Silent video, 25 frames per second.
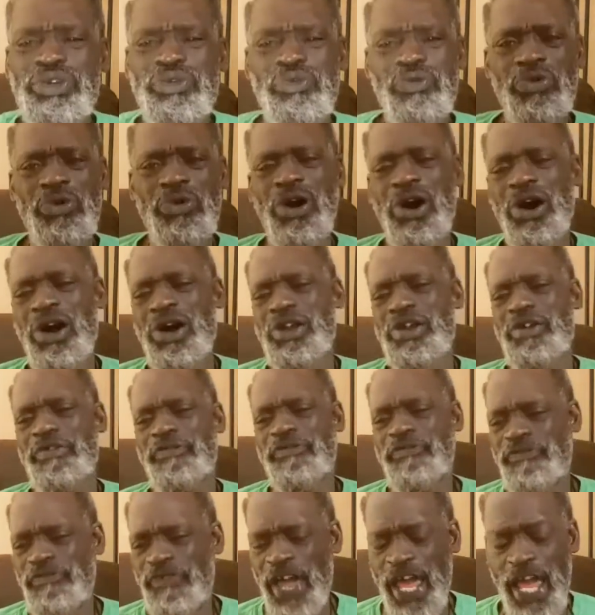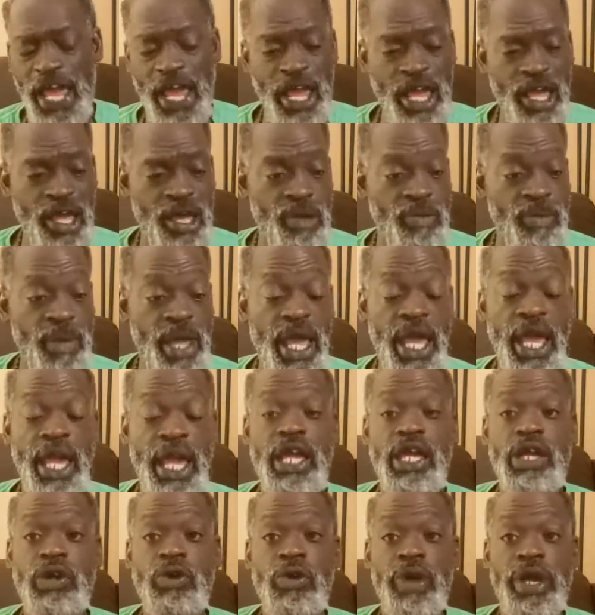your water, fam.
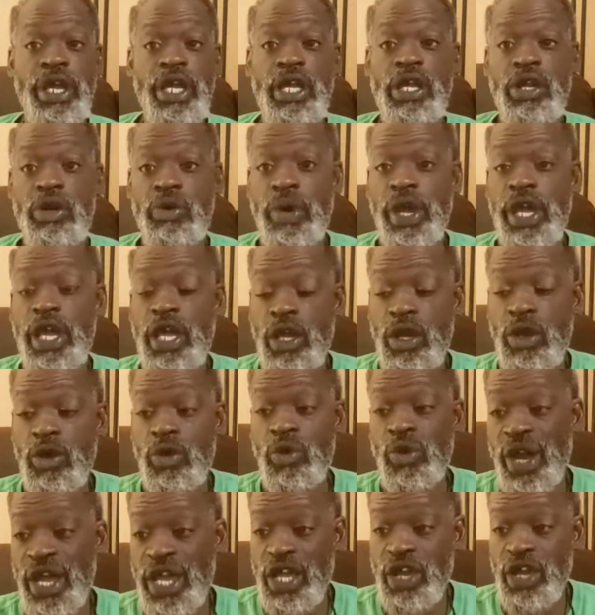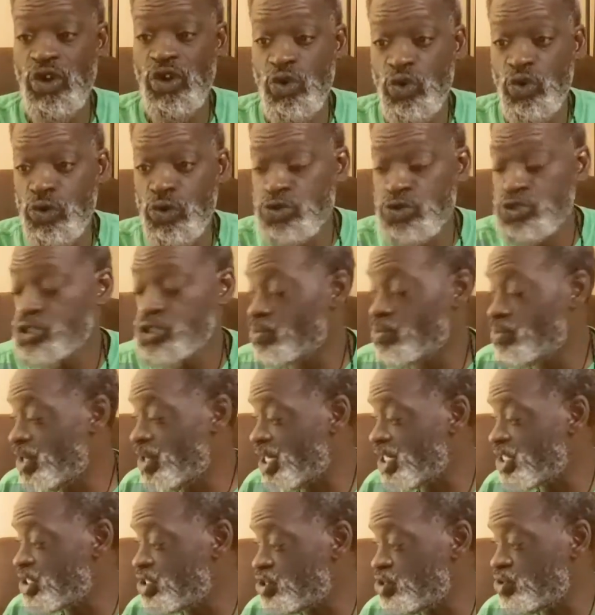Hey, great
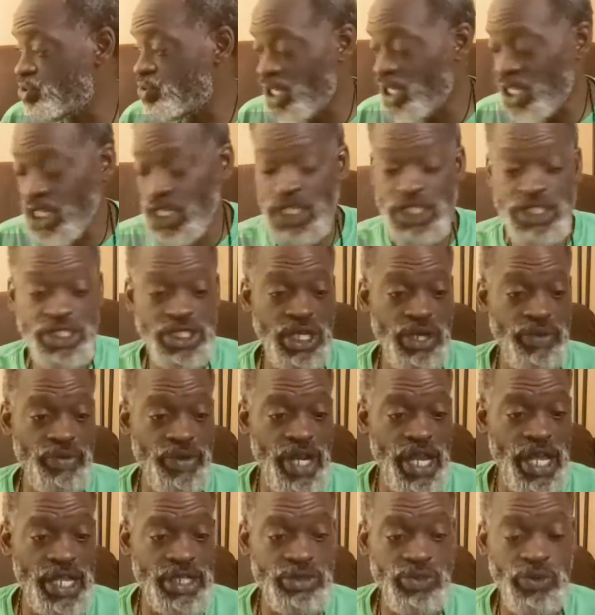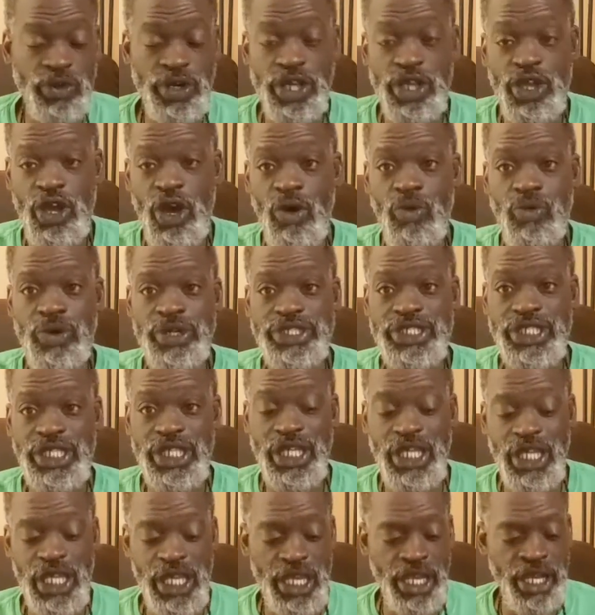Ujamaa to each and every last one of y'all. Once
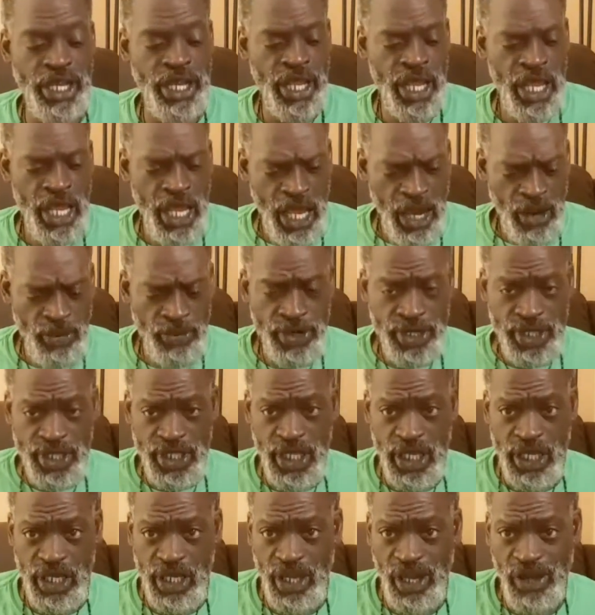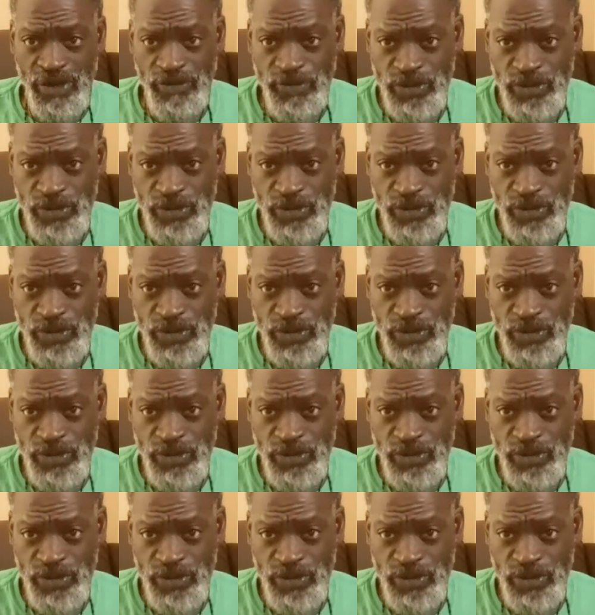again, I want to thank y'all